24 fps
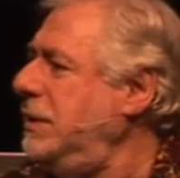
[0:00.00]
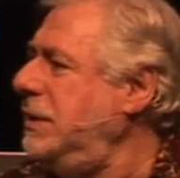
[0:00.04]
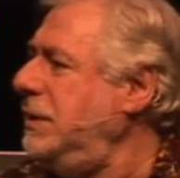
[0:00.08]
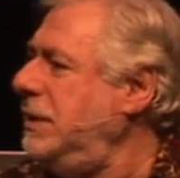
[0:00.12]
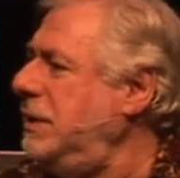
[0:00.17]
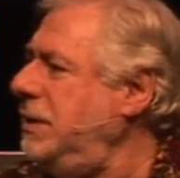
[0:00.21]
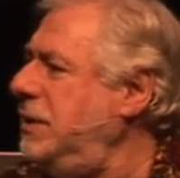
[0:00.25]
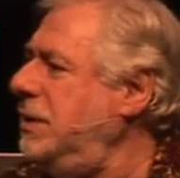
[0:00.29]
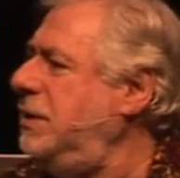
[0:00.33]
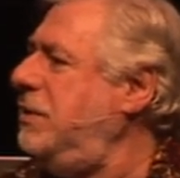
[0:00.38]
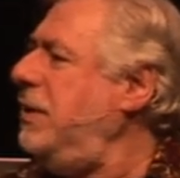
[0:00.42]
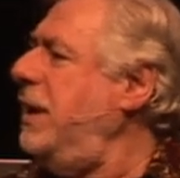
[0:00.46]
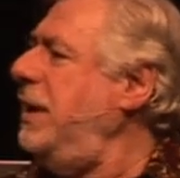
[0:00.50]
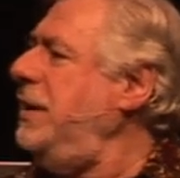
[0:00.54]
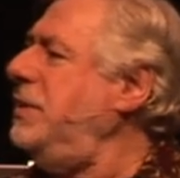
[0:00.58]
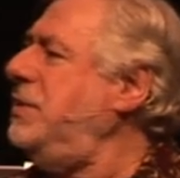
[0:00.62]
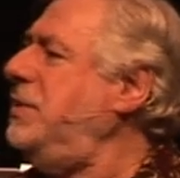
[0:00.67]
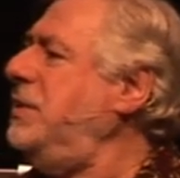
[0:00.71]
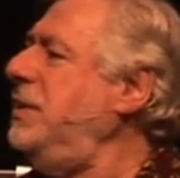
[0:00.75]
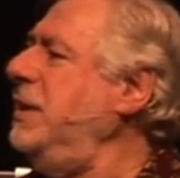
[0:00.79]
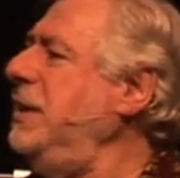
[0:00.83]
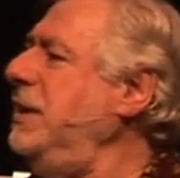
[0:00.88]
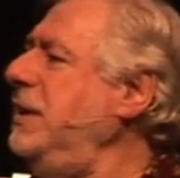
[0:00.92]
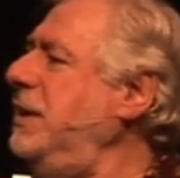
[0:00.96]
And the
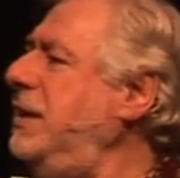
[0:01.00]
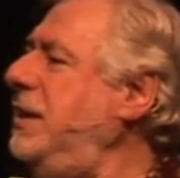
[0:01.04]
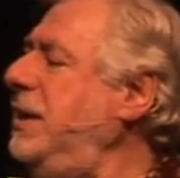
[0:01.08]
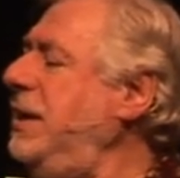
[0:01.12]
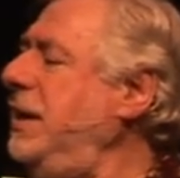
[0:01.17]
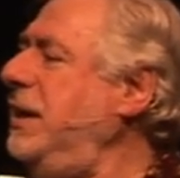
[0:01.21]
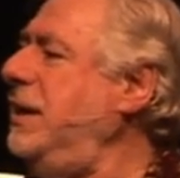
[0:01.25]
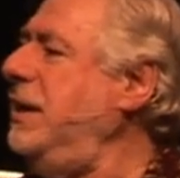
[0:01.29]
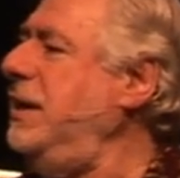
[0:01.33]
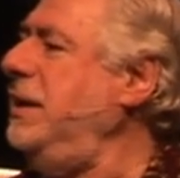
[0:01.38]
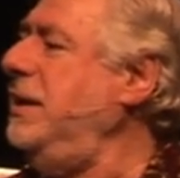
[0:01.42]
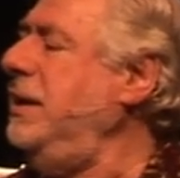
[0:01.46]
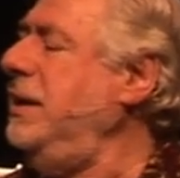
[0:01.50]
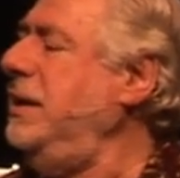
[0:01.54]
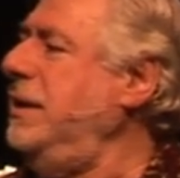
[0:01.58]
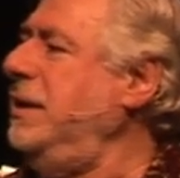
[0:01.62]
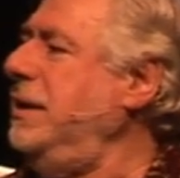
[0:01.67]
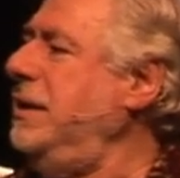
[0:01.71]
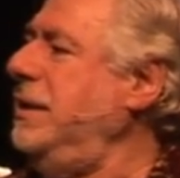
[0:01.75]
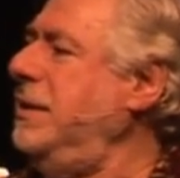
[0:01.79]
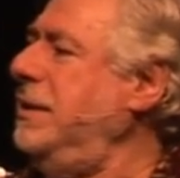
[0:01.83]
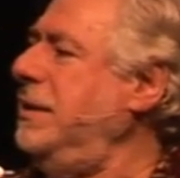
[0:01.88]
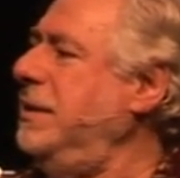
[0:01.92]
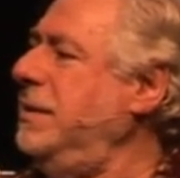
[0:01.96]
greatest thing that, he can,
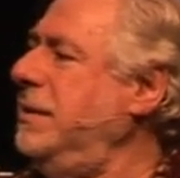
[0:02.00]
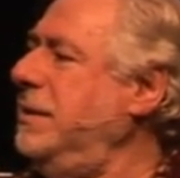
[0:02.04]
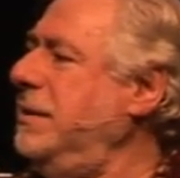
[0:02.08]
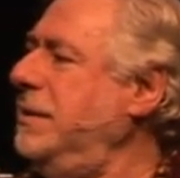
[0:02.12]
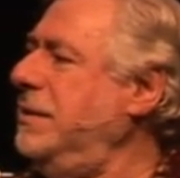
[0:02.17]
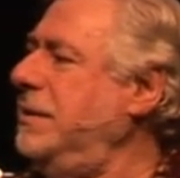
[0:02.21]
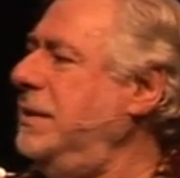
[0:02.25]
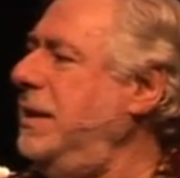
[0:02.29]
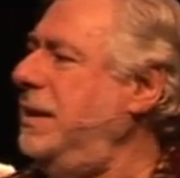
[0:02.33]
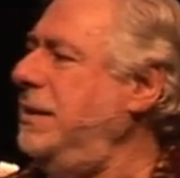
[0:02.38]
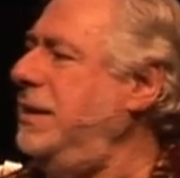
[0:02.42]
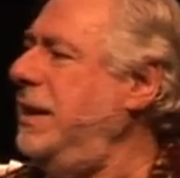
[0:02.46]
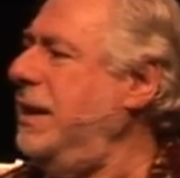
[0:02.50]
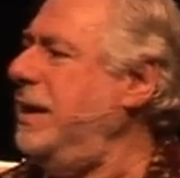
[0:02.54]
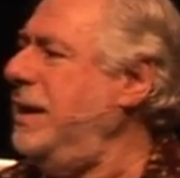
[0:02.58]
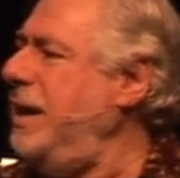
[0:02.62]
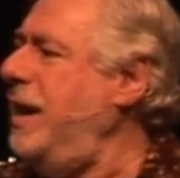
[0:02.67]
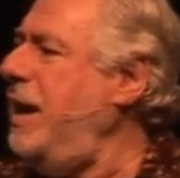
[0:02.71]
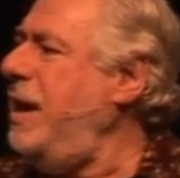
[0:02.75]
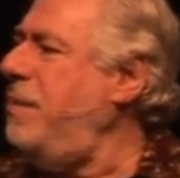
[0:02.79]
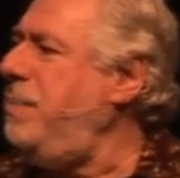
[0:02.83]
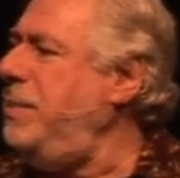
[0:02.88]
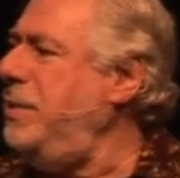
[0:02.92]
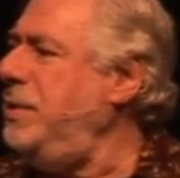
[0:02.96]
that, that can
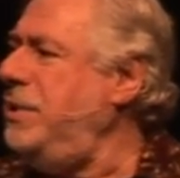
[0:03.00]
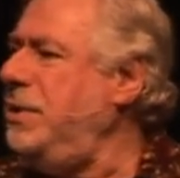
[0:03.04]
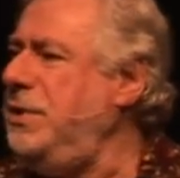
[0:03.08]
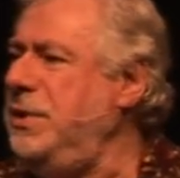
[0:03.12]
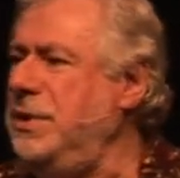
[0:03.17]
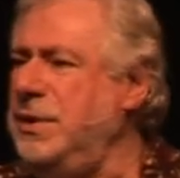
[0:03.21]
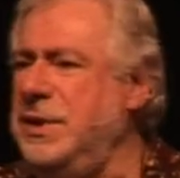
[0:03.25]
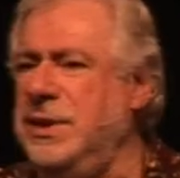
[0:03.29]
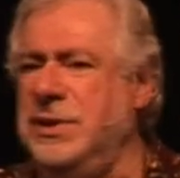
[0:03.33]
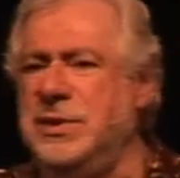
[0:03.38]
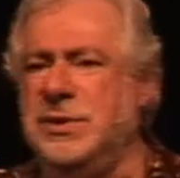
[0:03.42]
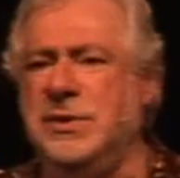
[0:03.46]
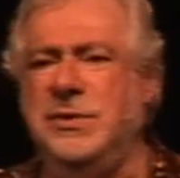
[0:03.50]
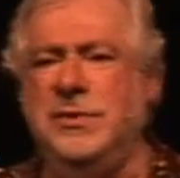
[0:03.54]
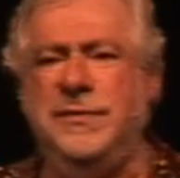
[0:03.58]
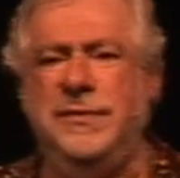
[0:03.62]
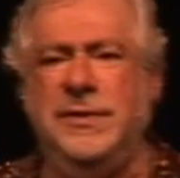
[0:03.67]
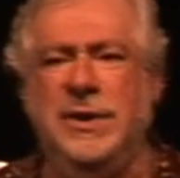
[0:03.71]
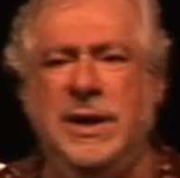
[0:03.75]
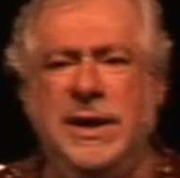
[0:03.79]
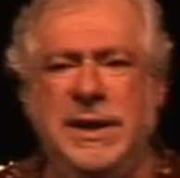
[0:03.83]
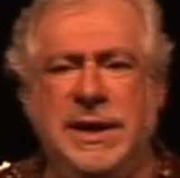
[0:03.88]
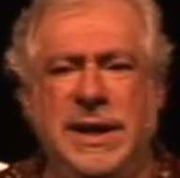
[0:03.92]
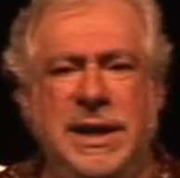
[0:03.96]
happen to you this Good
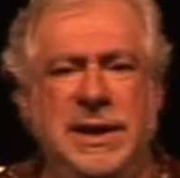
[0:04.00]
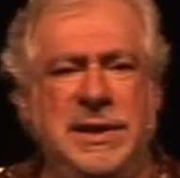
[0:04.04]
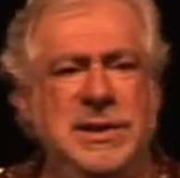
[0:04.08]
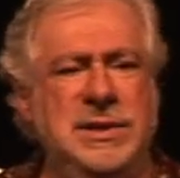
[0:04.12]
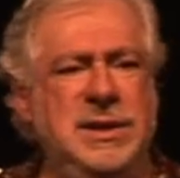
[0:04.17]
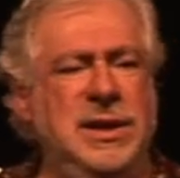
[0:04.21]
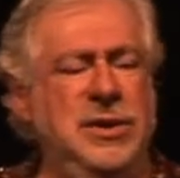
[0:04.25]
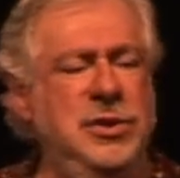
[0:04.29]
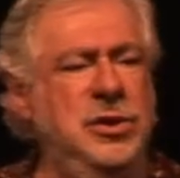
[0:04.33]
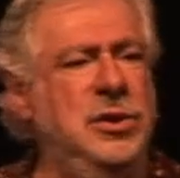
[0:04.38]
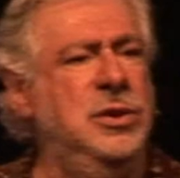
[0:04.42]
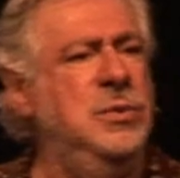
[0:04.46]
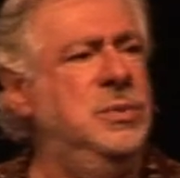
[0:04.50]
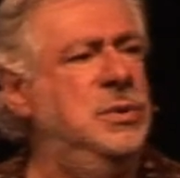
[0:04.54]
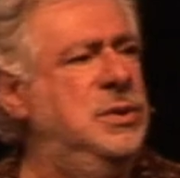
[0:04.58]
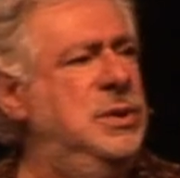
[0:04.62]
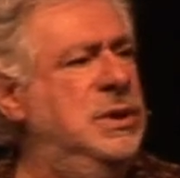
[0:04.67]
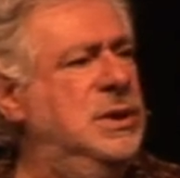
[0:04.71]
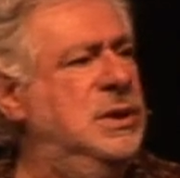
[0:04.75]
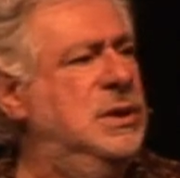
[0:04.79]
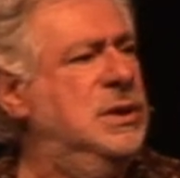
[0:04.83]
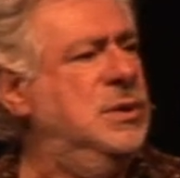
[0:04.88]
Friday is that you would